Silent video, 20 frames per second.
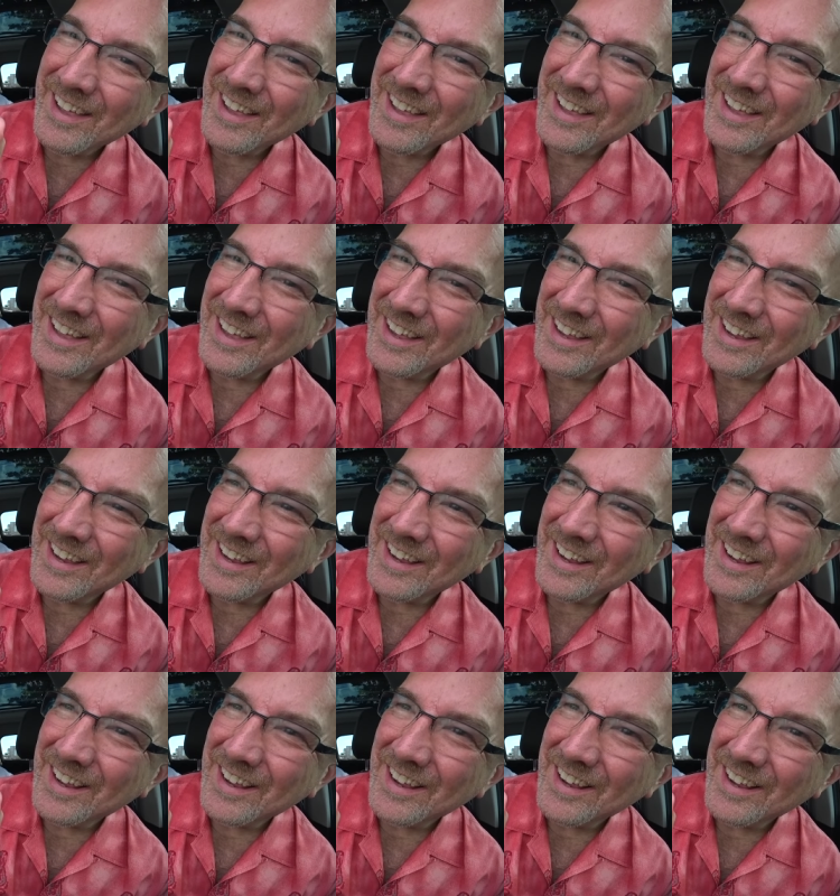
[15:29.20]
Talking to my
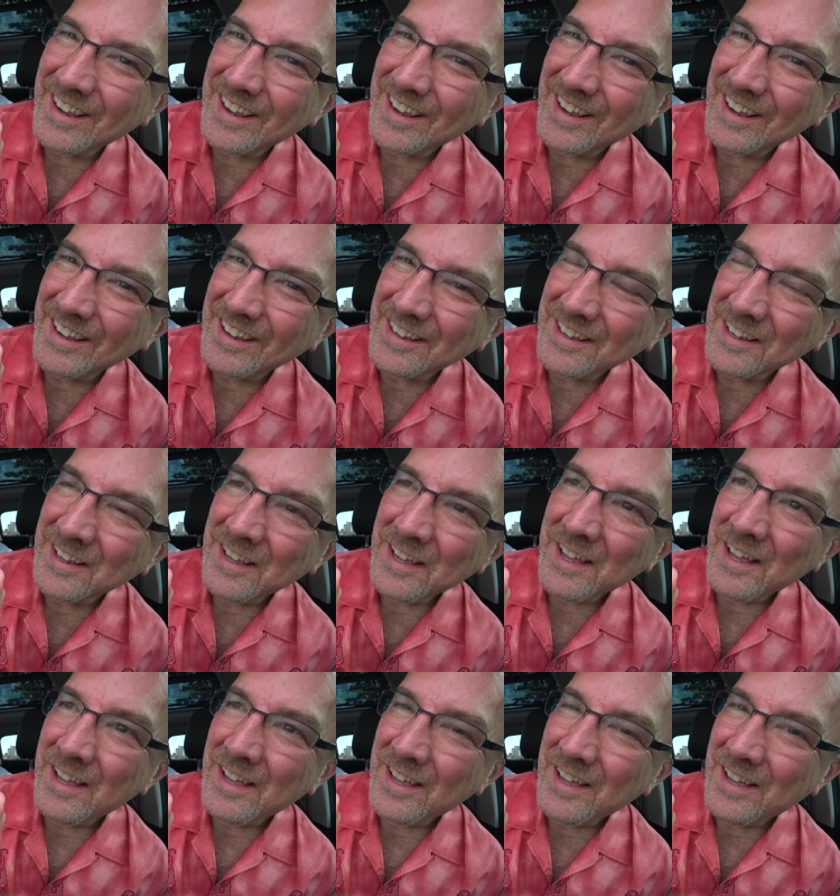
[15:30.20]
man Ken.
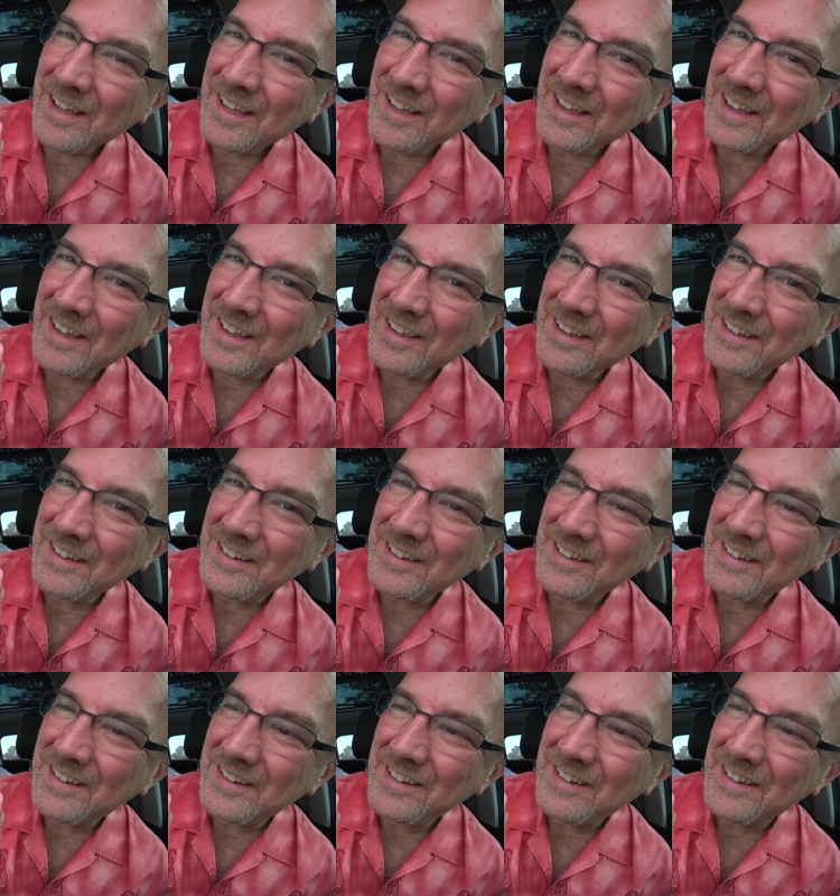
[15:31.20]
I'm so excited to see
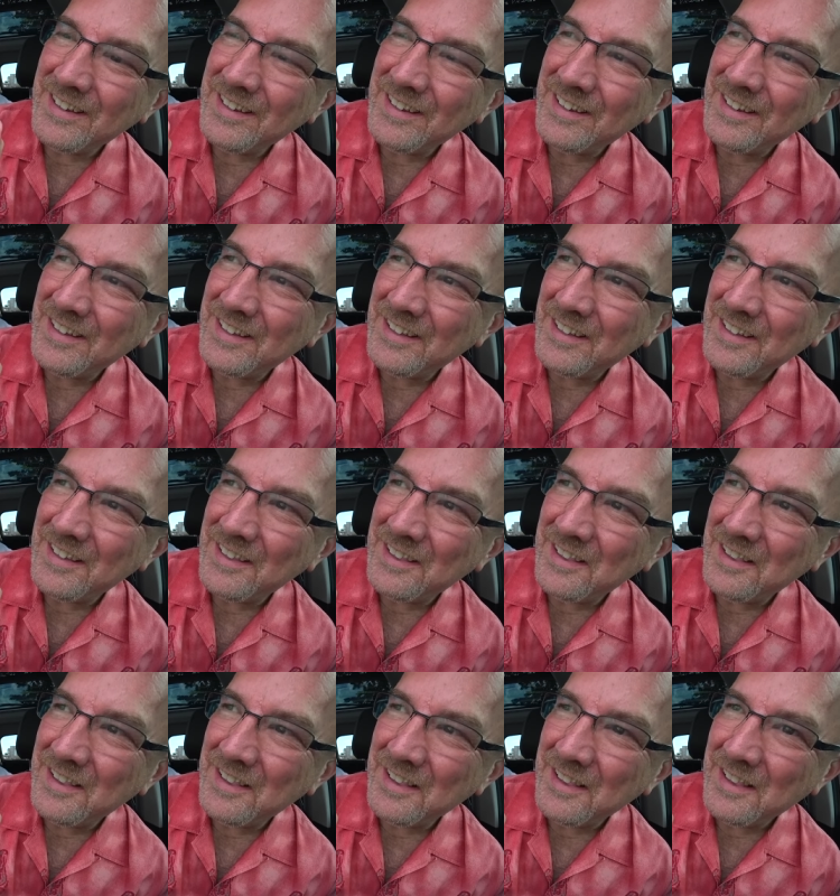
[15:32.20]
his new video
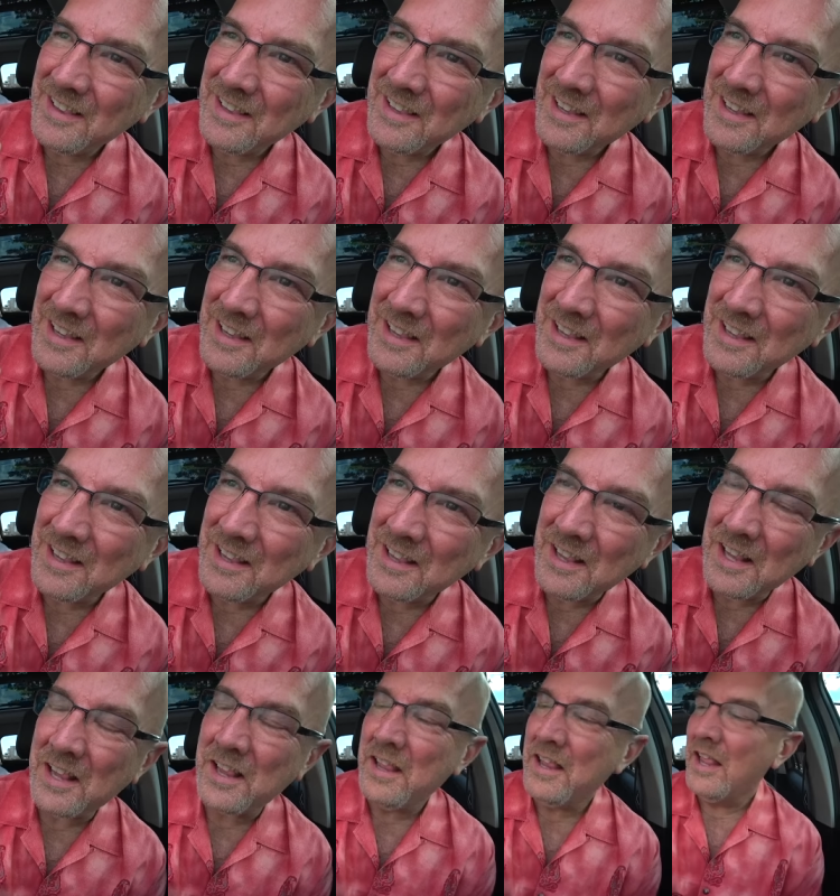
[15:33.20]
here
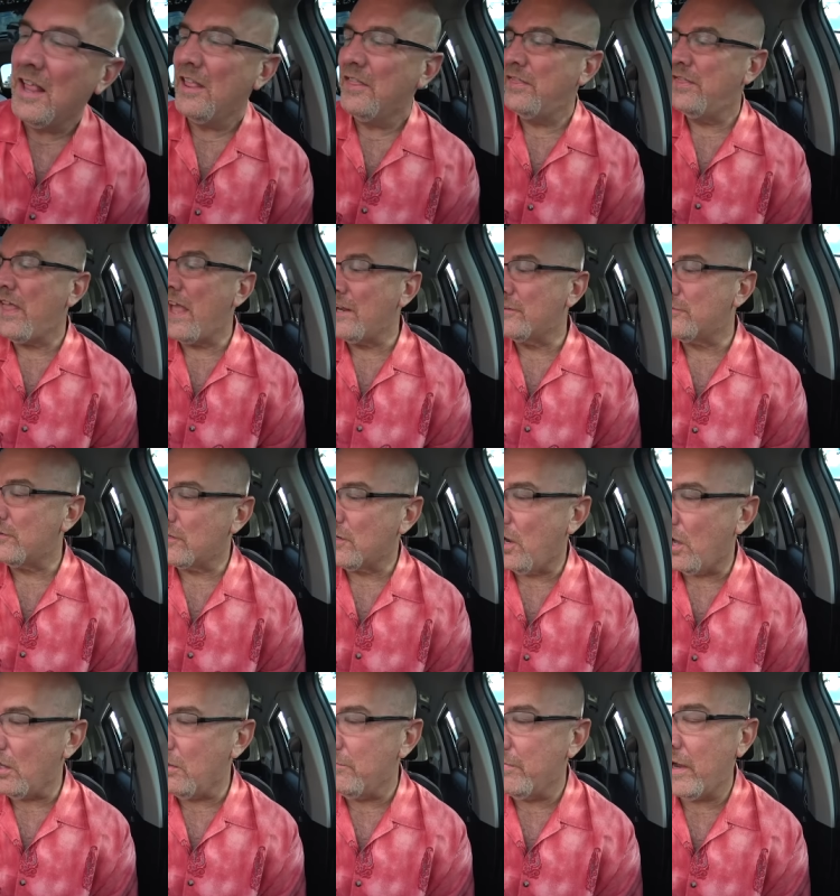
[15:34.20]
thanks for
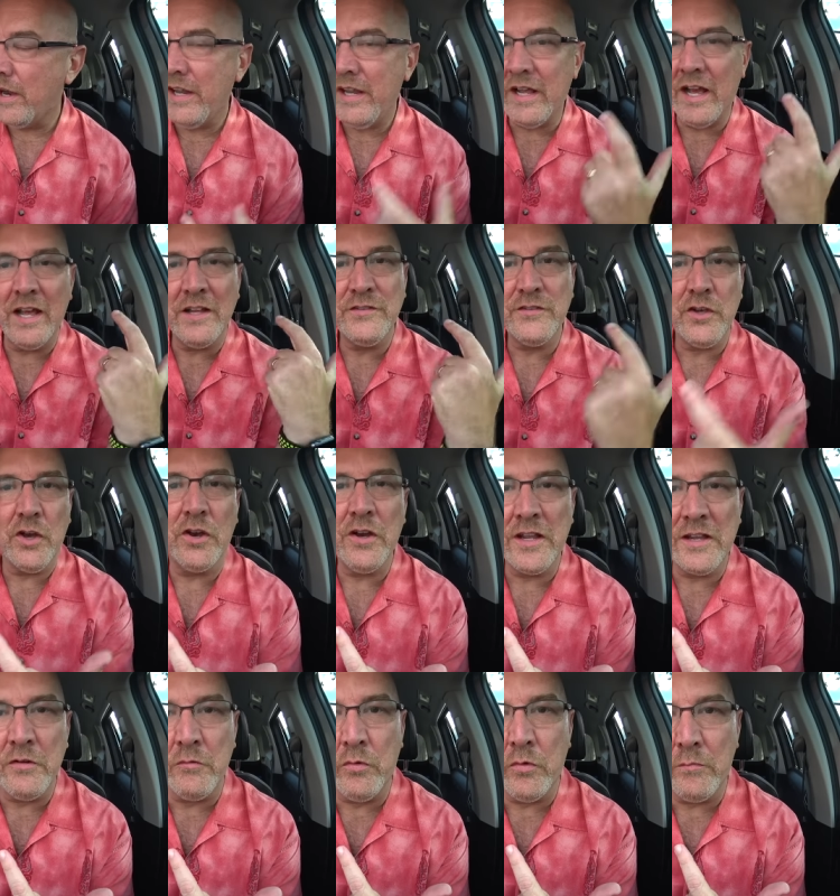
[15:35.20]
calling, buddy. Uh, so
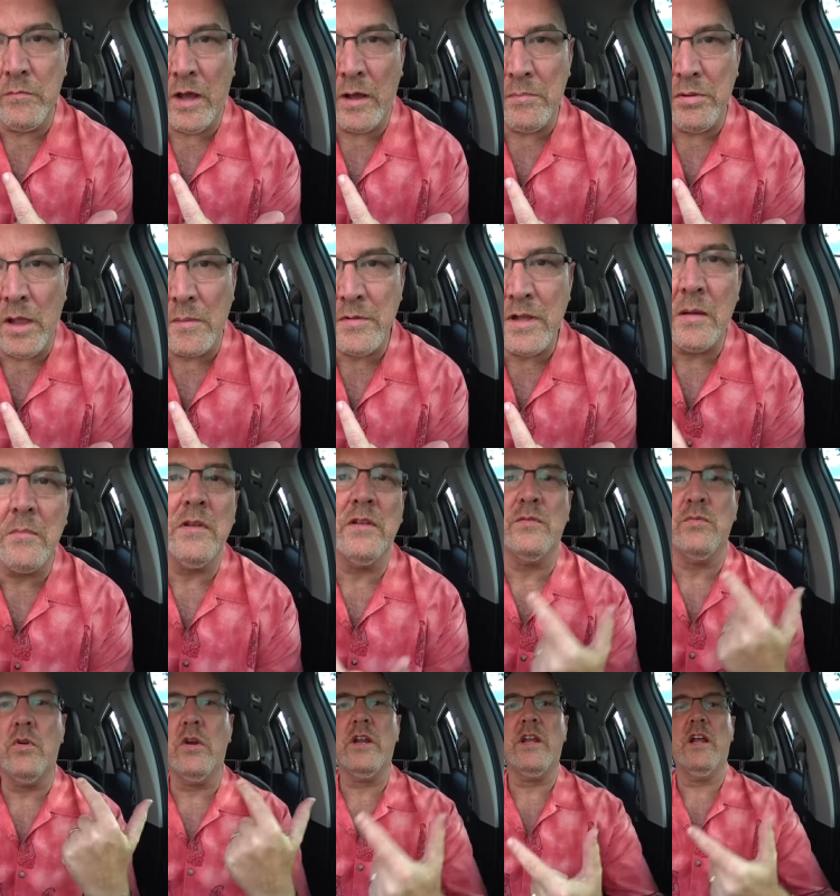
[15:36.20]
uh, Blumgum is
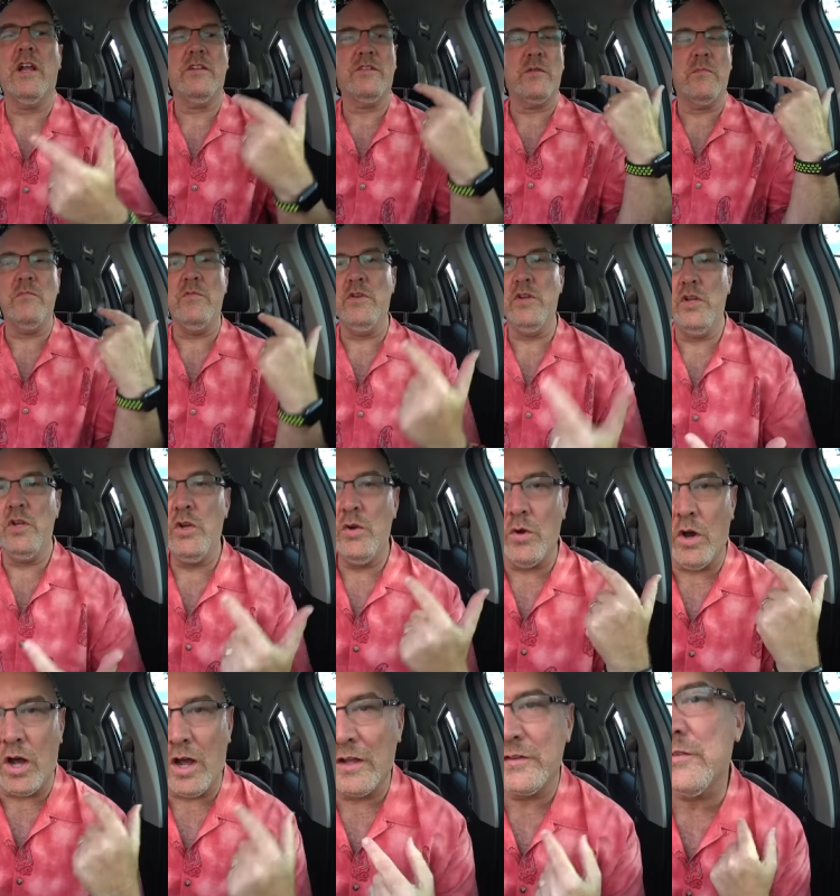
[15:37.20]
working on some new
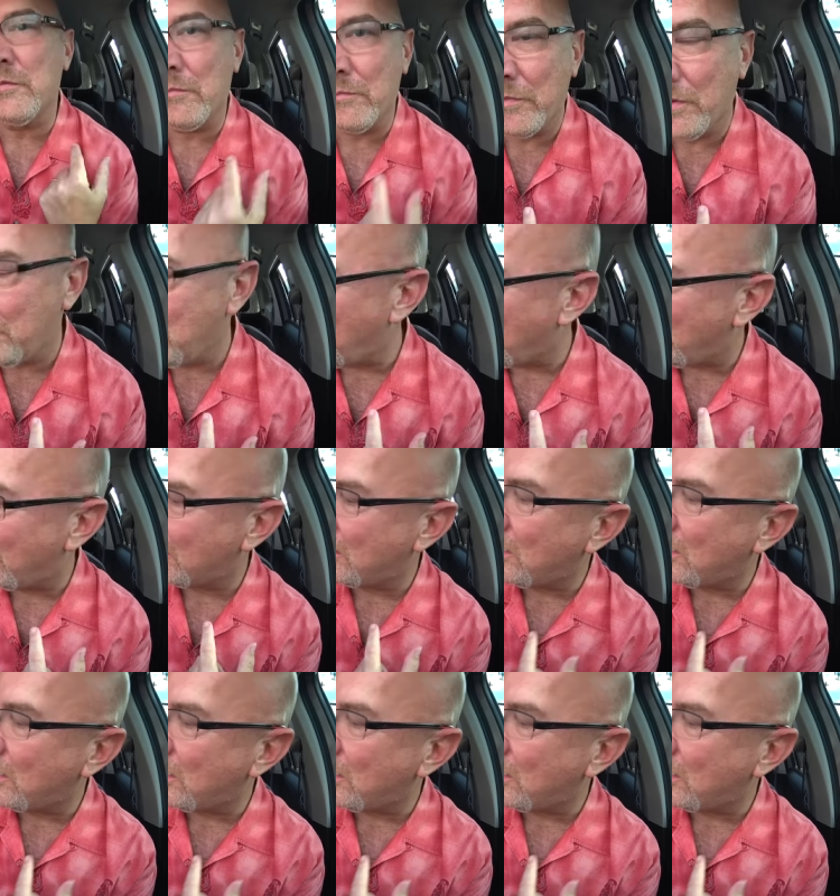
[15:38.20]
awesome uh,